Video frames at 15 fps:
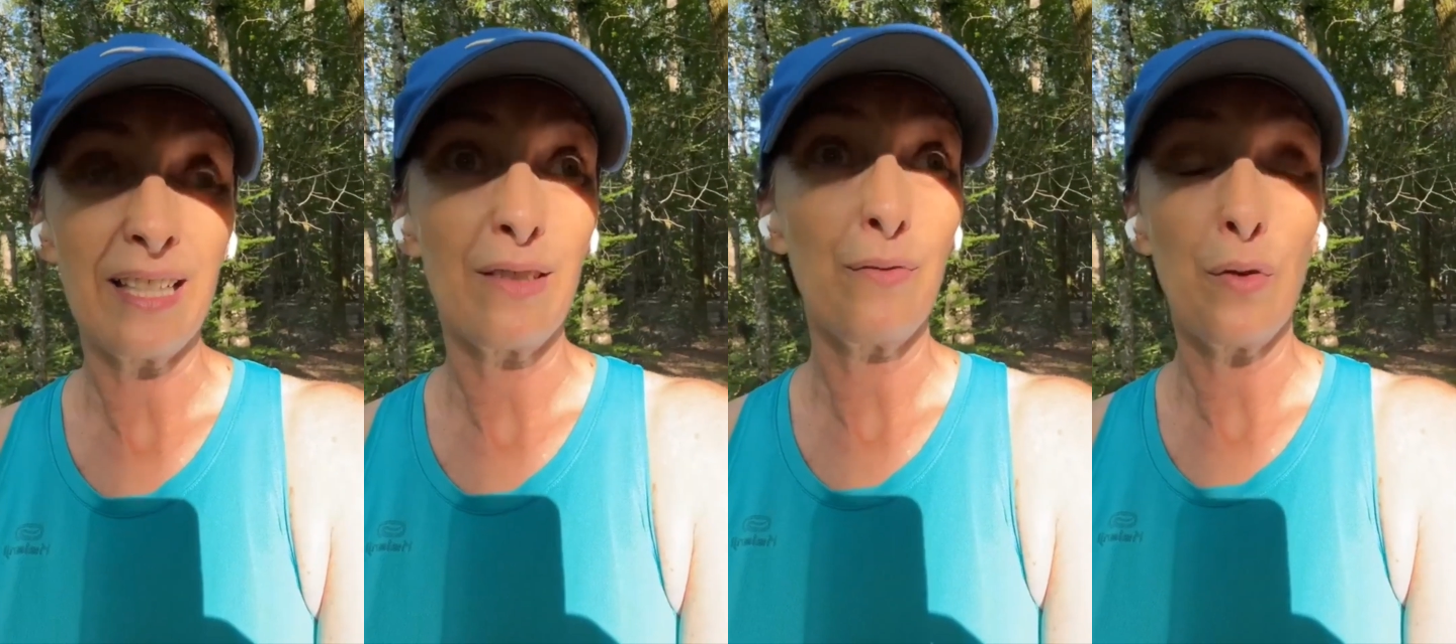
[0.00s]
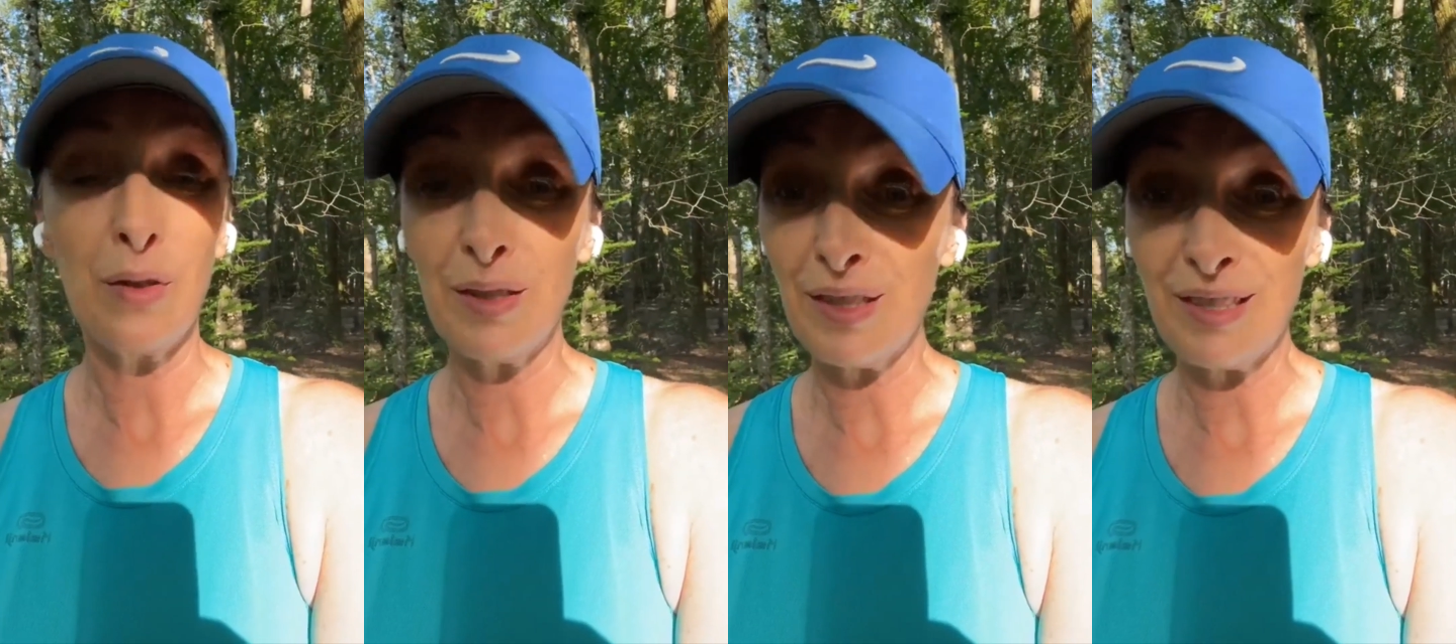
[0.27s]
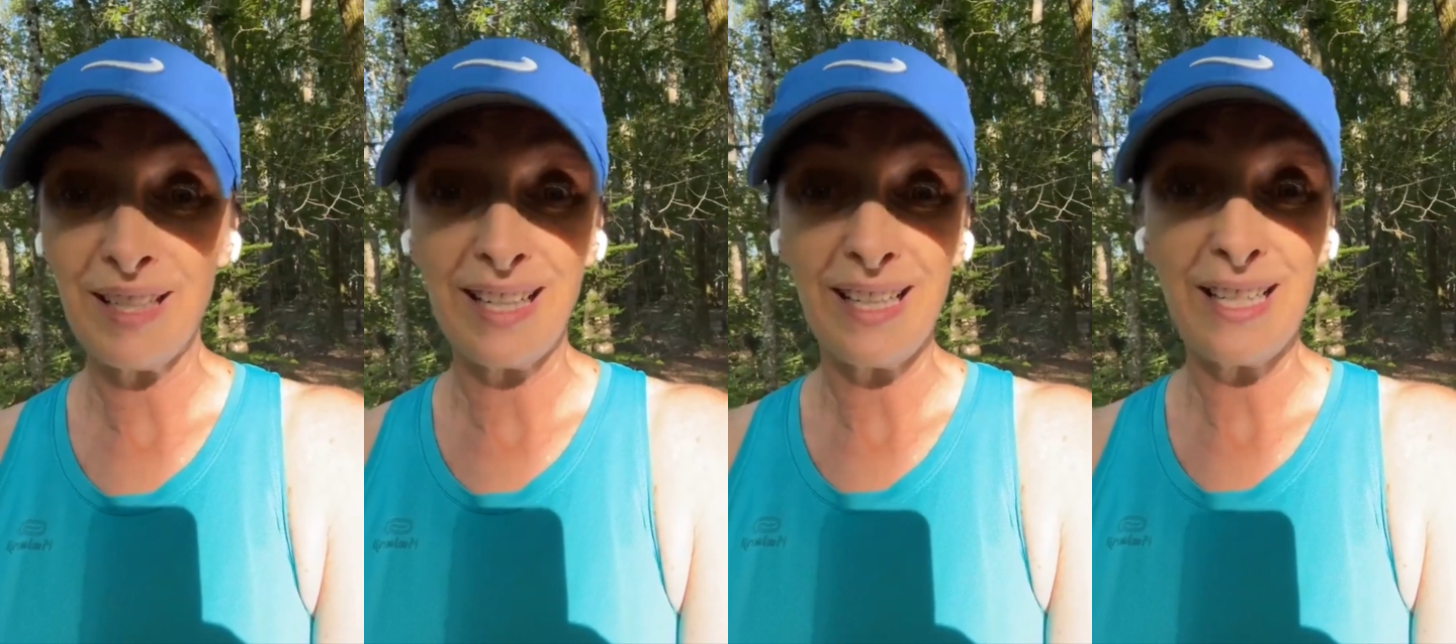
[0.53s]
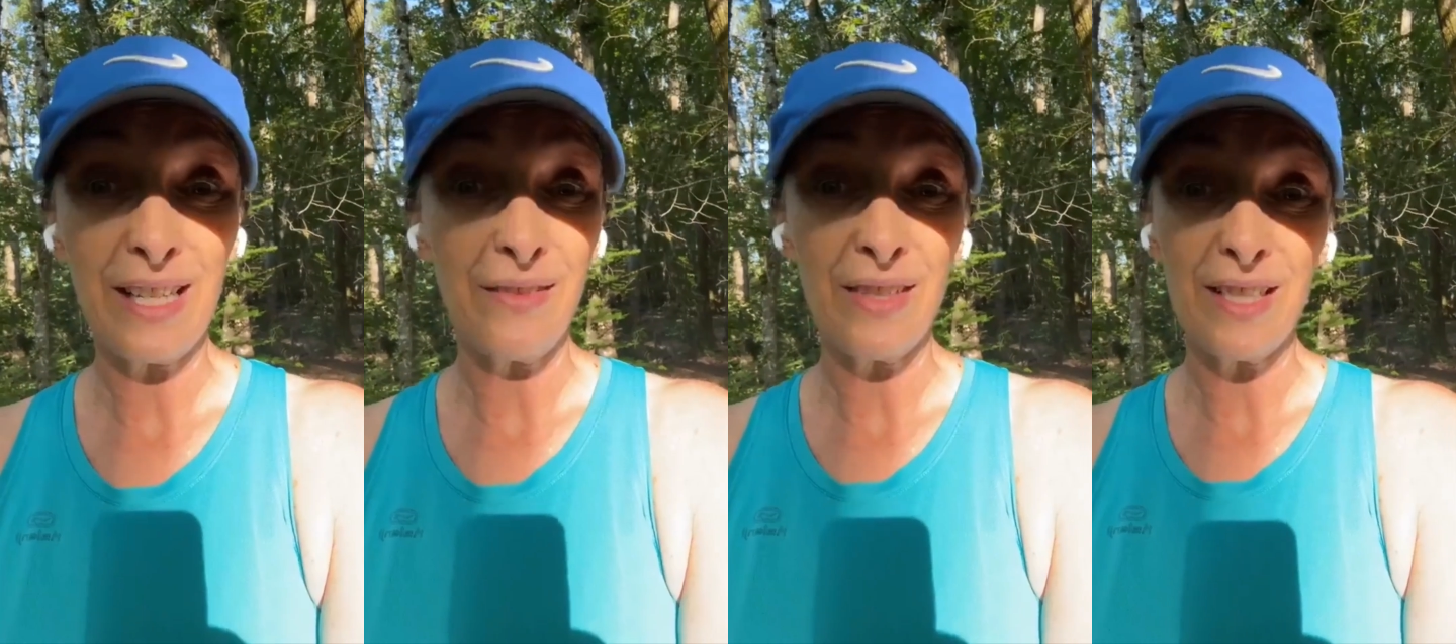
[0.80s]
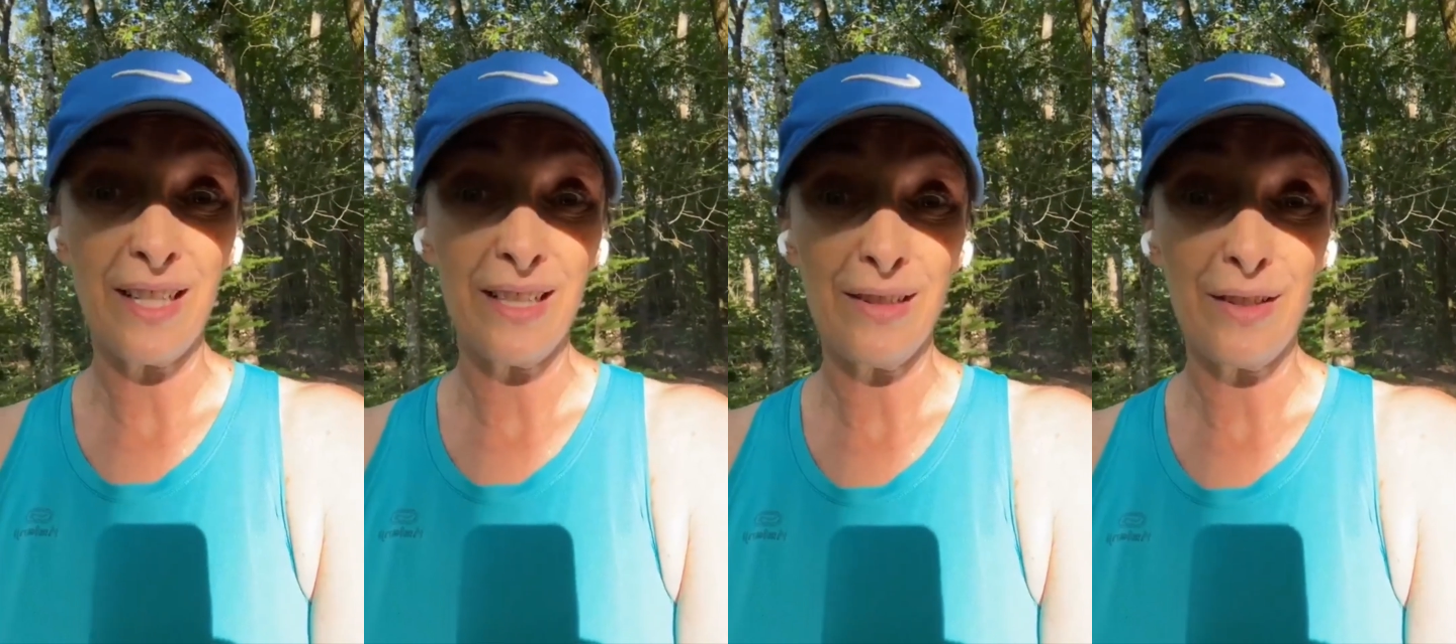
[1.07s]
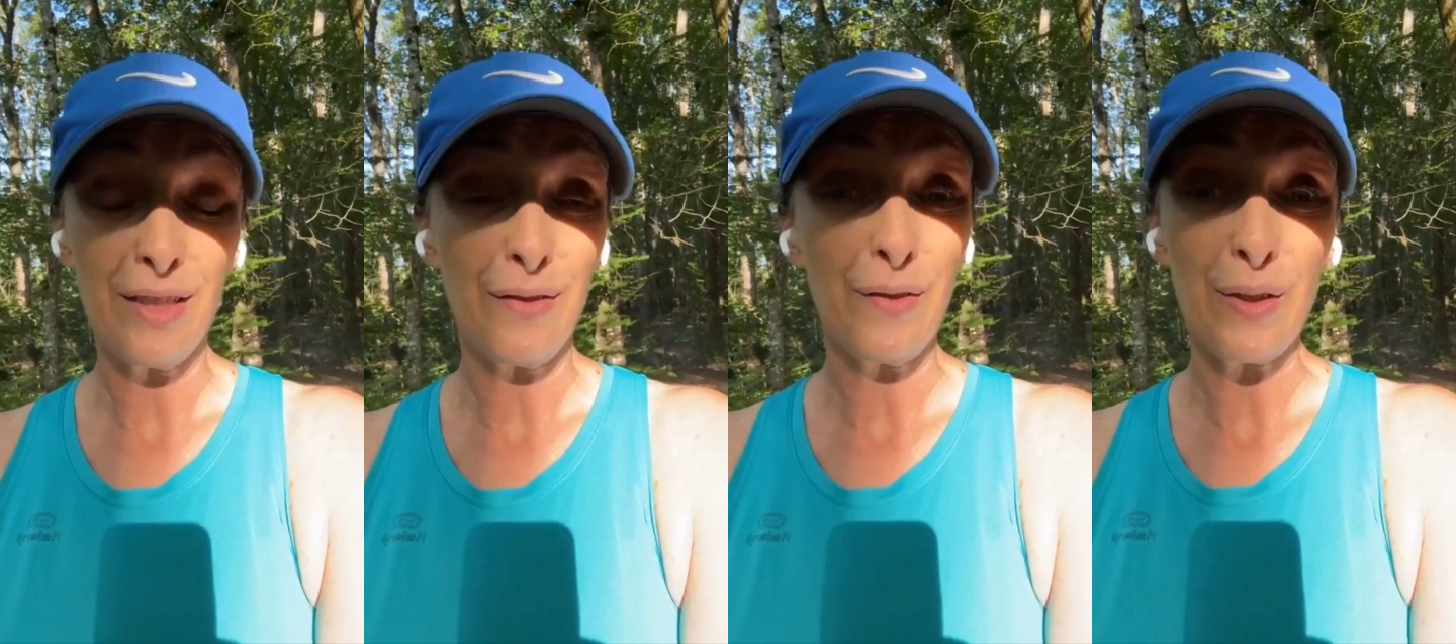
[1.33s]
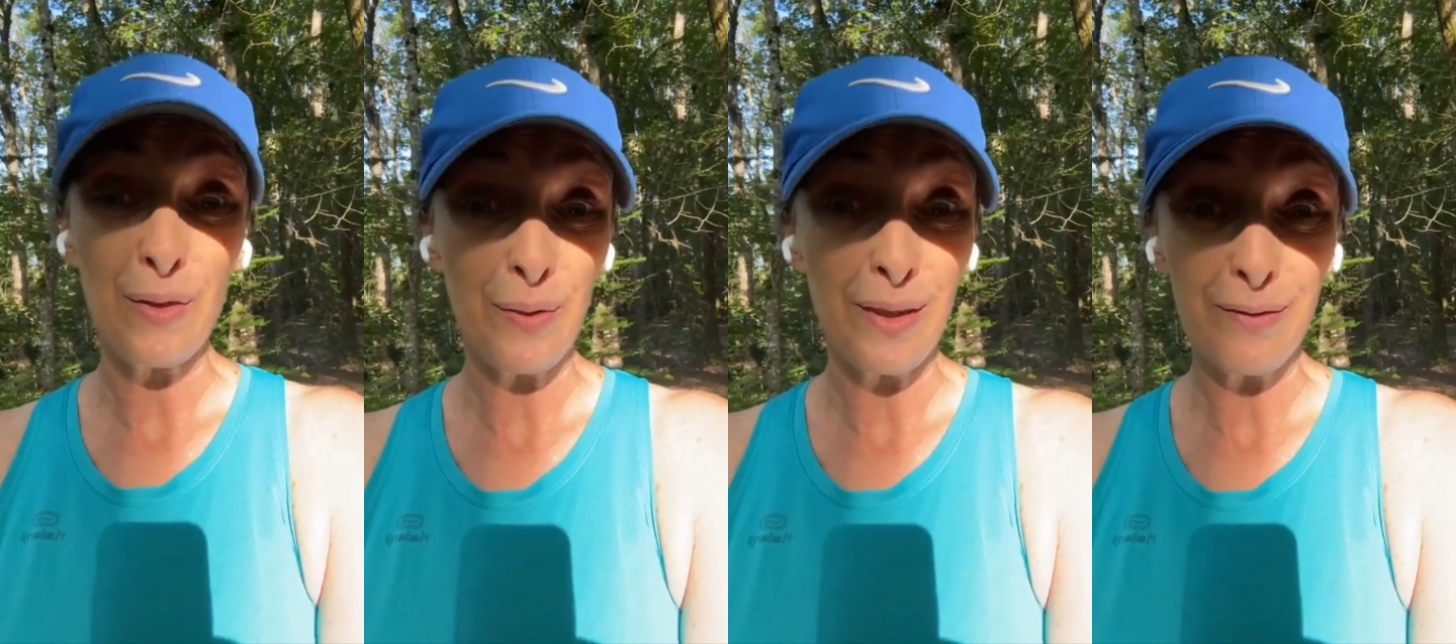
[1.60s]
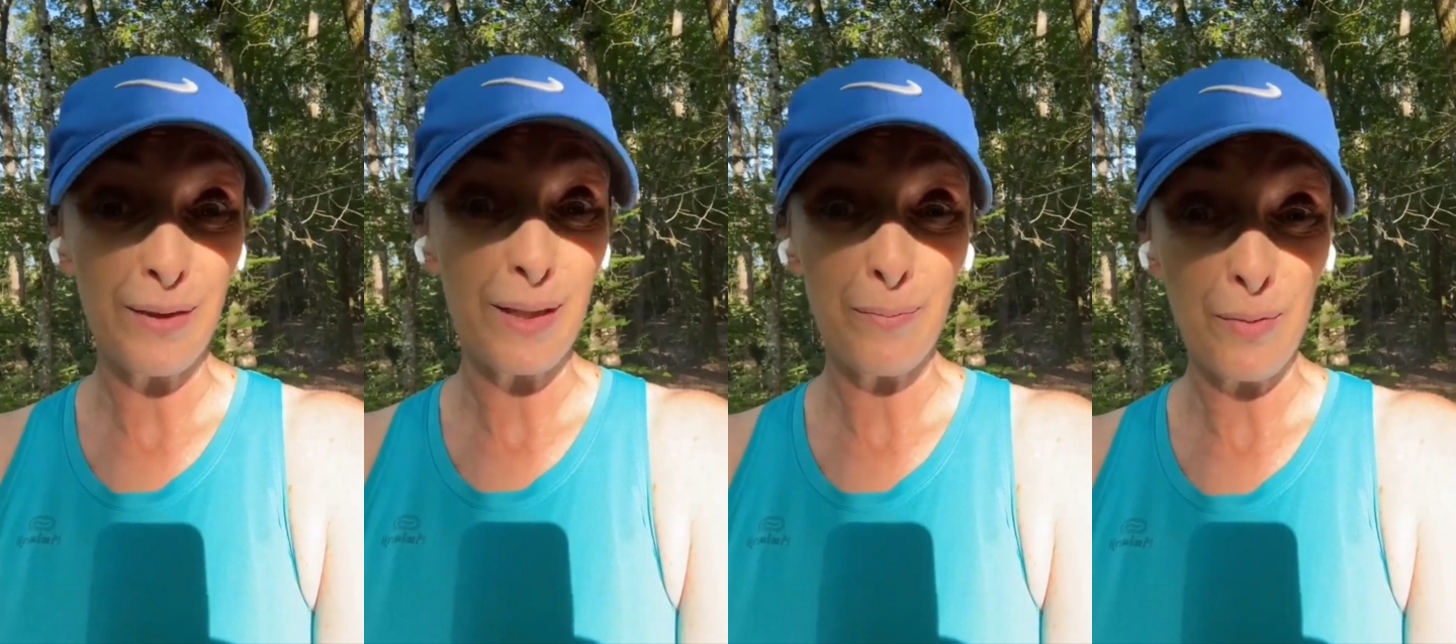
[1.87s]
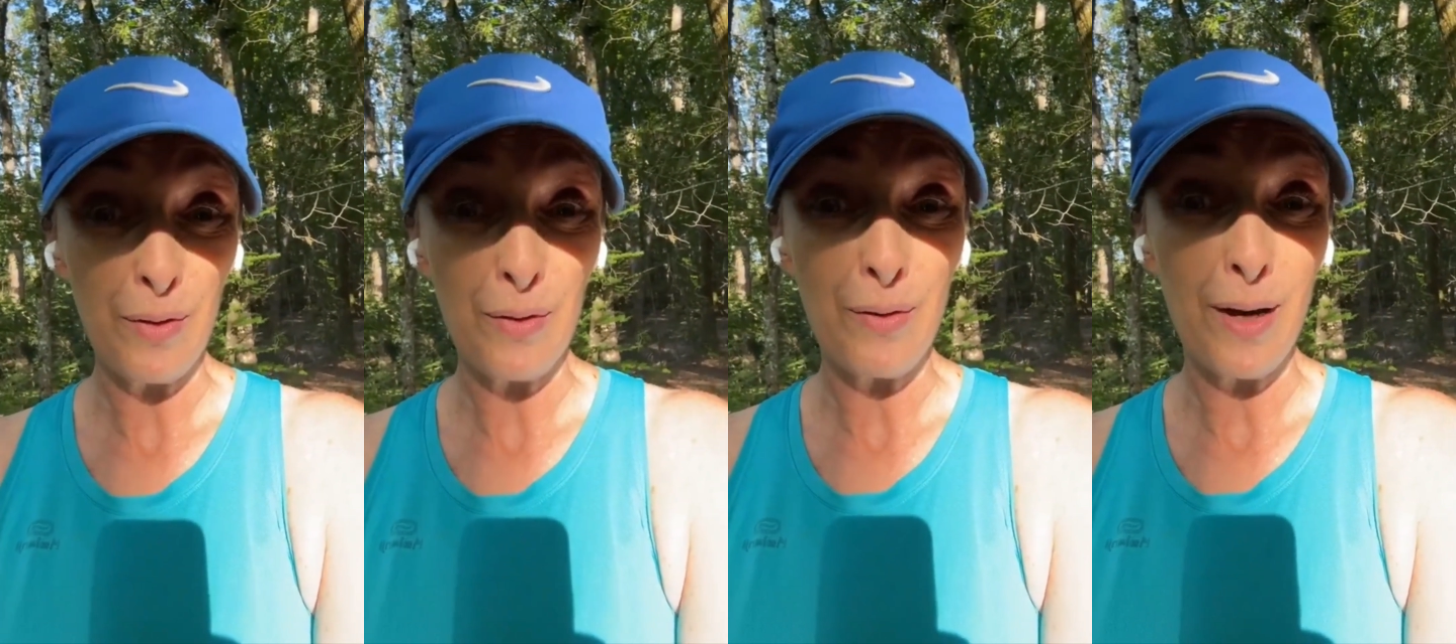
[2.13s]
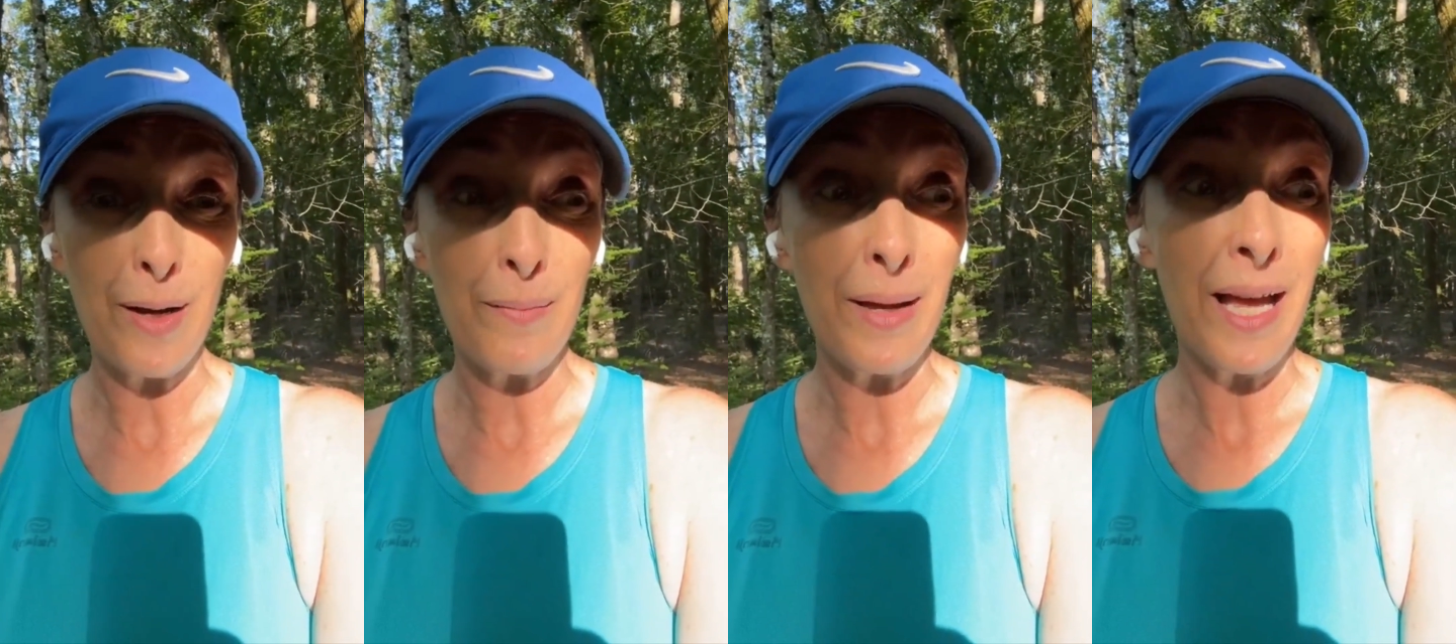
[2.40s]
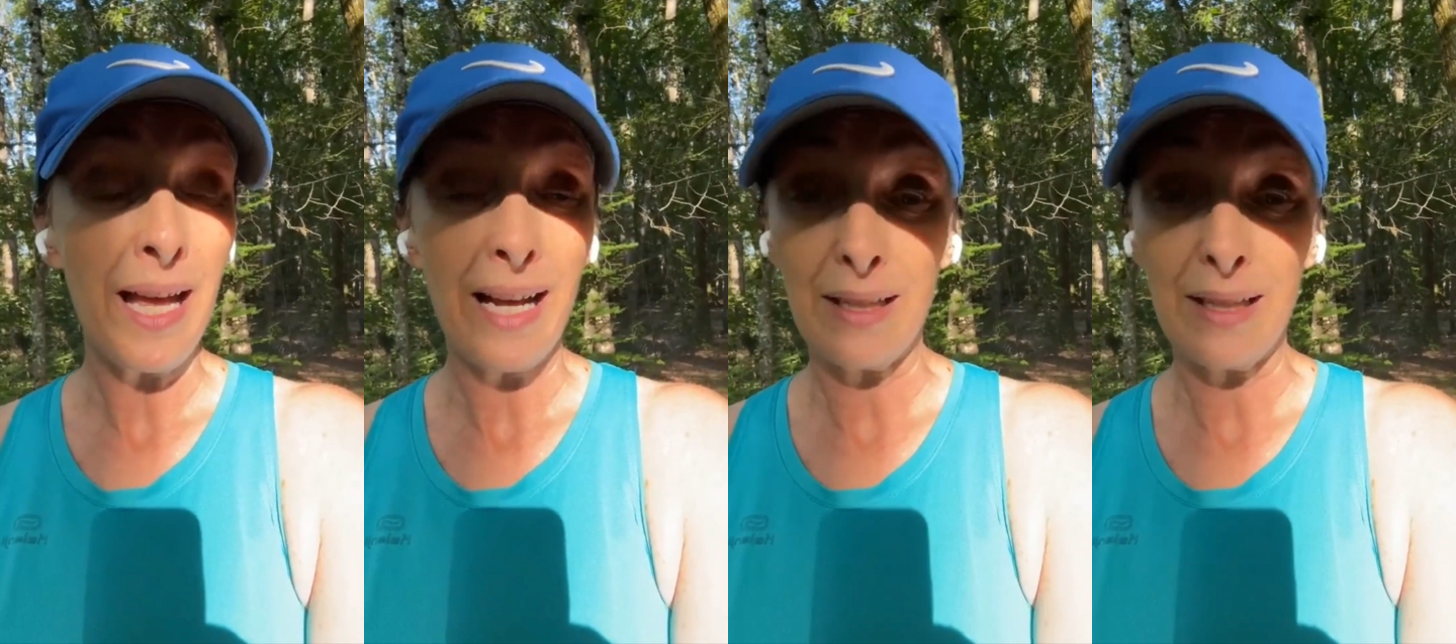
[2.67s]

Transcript: It's $497 for a 12 week program